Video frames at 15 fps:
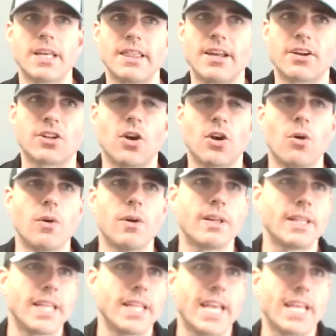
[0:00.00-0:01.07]
there's
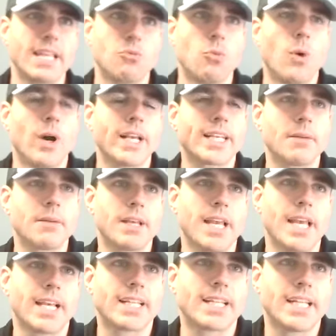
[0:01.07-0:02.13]
always, once something
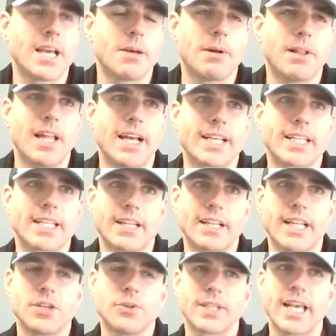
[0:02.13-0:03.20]
hits the MLS,
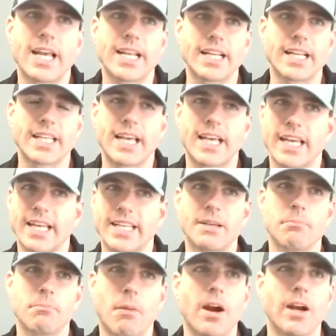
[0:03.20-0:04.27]
like you said, it's like, is
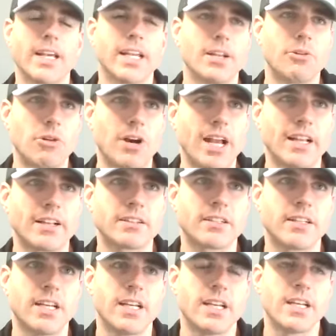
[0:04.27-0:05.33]
it marketed right?
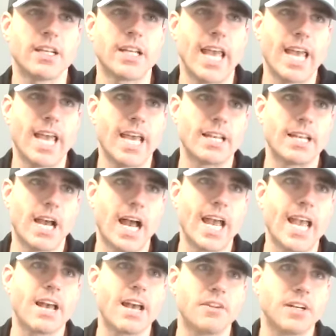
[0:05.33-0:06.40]
Mm-hmm. And I
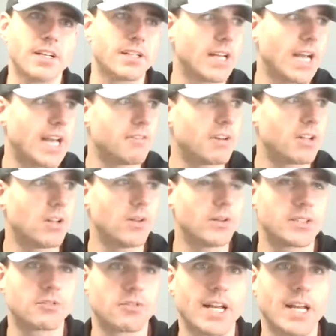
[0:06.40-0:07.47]
have a
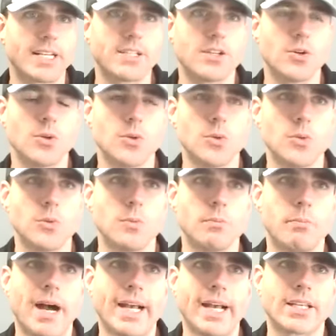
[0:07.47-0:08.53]
close friend who
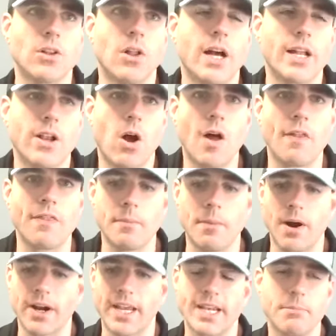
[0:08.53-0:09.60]
buys a lot on the
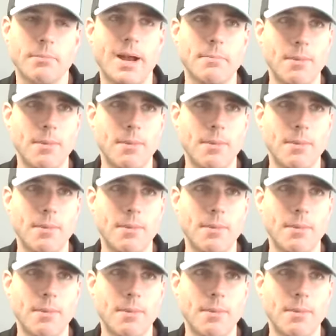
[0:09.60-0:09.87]
market in my